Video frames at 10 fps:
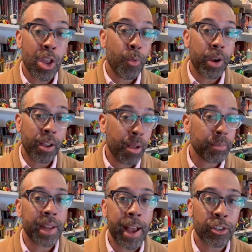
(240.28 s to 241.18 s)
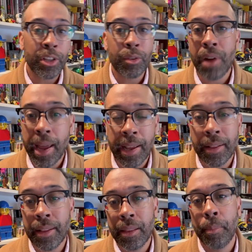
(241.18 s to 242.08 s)
when it comes to actually
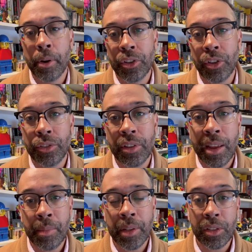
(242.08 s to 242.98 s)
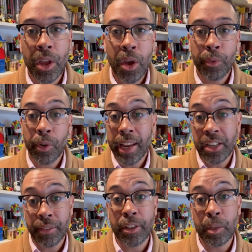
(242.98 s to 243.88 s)
writing the personal statements for
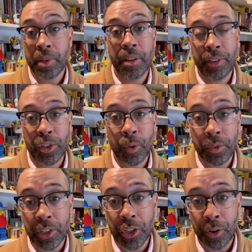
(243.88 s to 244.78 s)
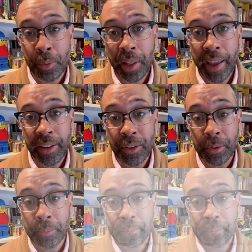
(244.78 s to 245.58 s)
each of the specific schools that you're applying to.